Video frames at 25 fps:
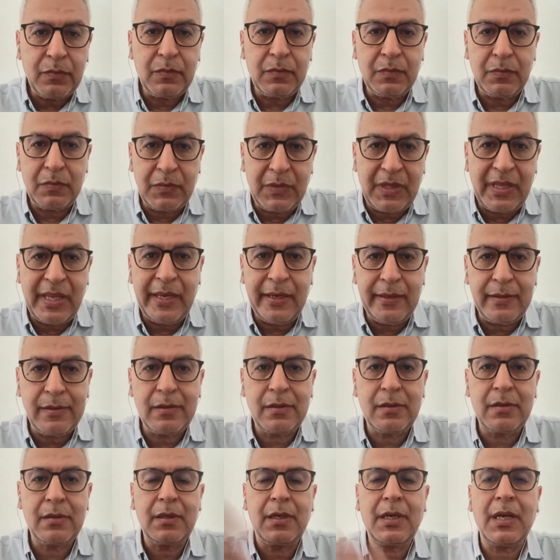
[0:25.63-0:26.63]

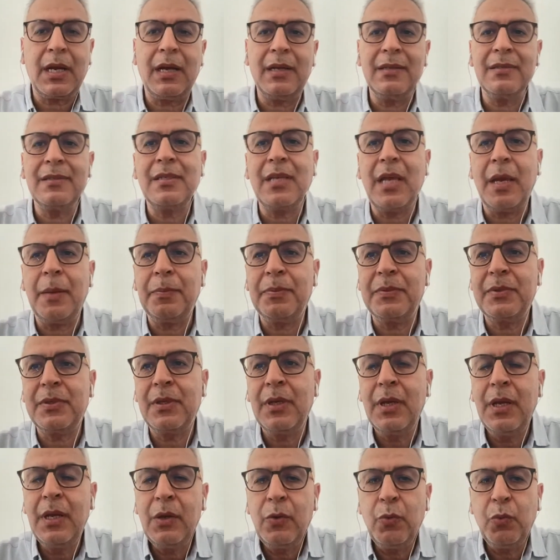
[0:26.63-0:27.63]
this concept,
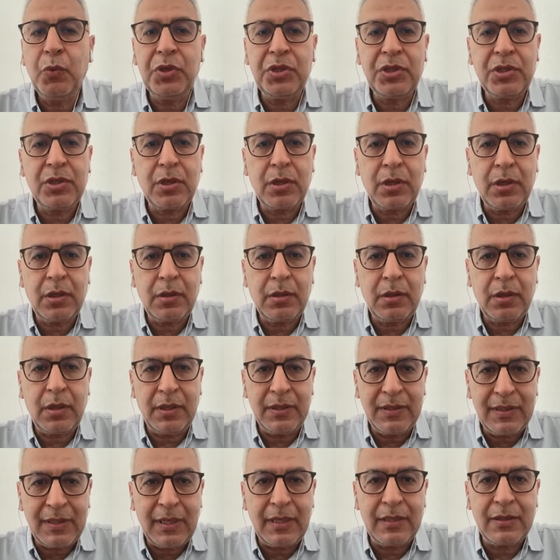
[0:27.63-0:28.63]
which
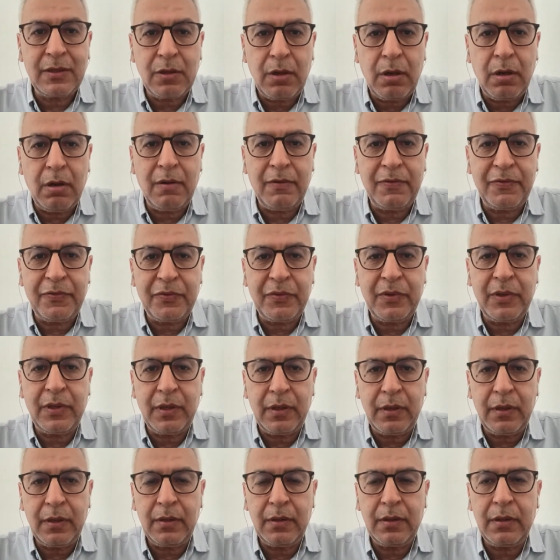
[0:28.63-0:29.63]
consists of
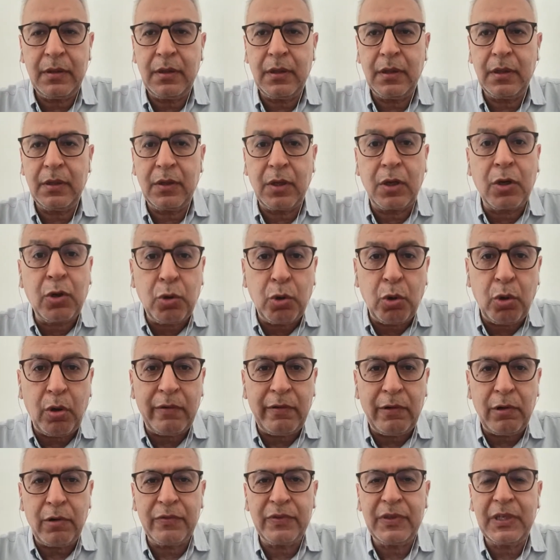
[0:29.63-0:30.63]
the
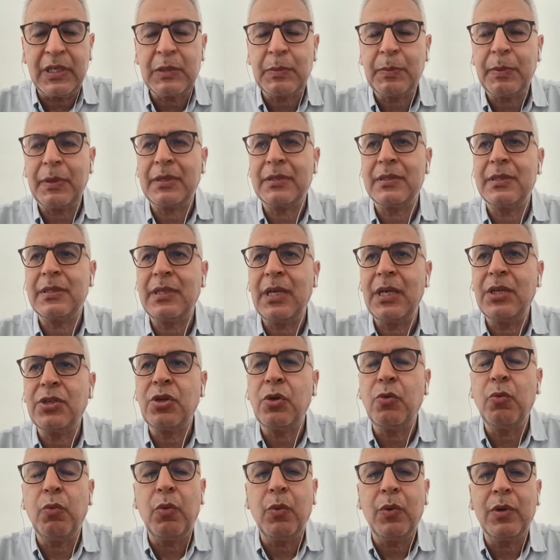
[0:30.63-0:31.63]
core of this
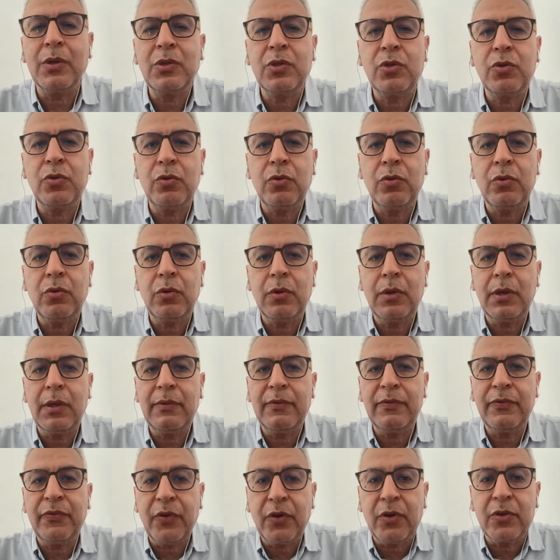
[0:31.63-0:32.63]
presentation, we want to
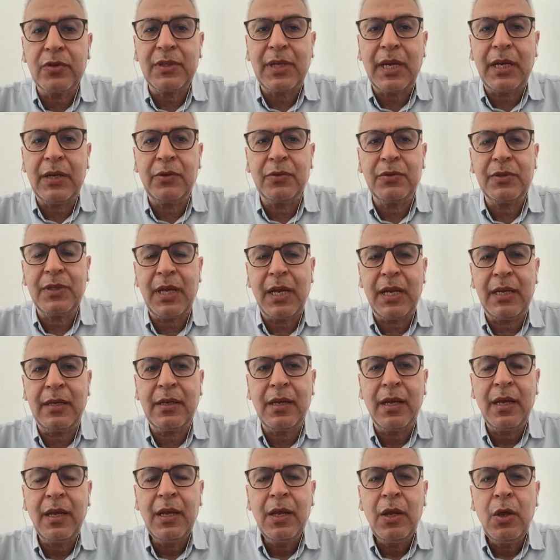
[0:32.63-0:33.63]
first
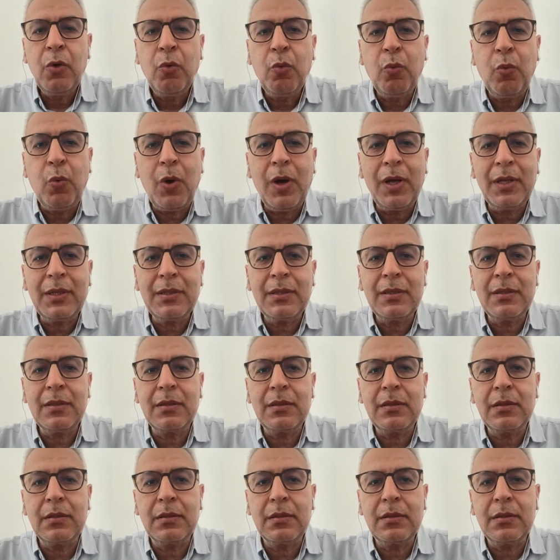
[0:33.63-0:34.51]
understand what